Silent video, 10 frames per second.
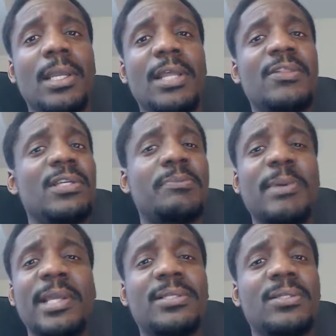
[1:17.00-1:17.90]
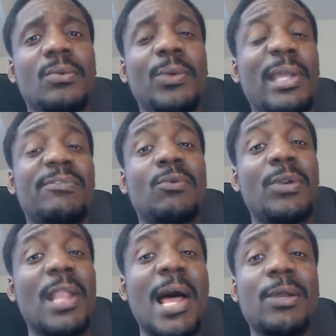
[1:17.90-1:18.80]
In this space, we have to
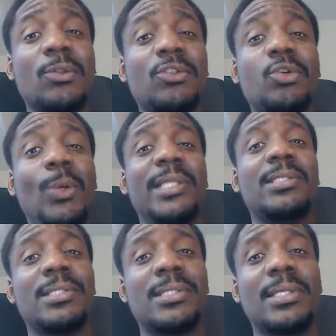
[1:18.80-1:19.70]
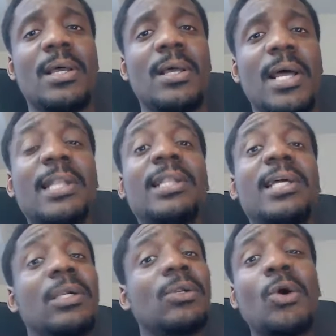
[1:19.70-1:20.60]
rely on tweets and
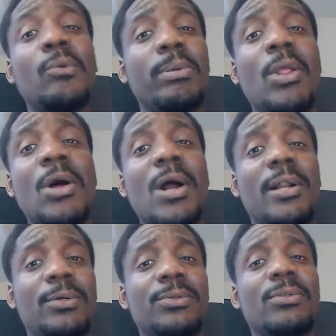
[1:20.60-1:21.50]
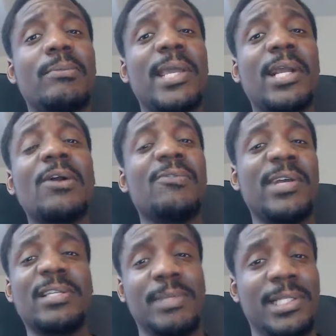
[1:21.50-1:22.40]
little-known blog articles to make our
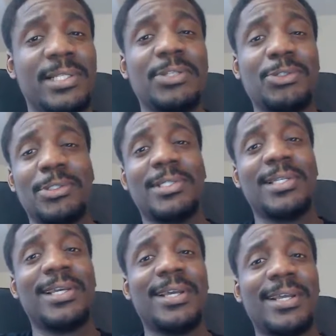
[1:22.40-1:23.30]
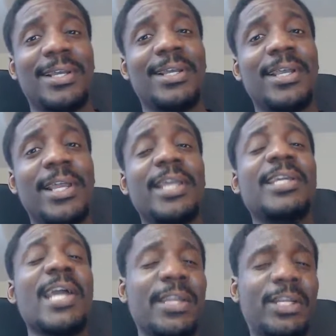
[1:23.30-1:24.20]
investment decisions.
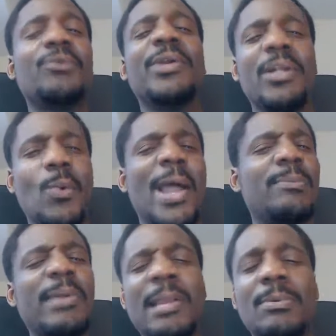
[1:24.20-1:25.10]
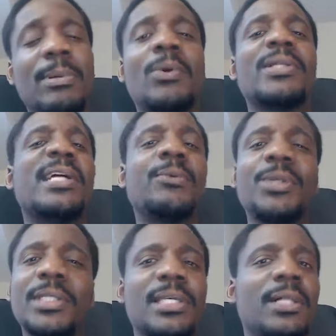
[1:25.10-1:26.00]
Yeah, you can read a white paper, but what does that
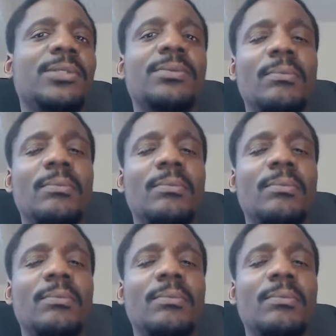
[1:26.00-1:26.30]
really tell you?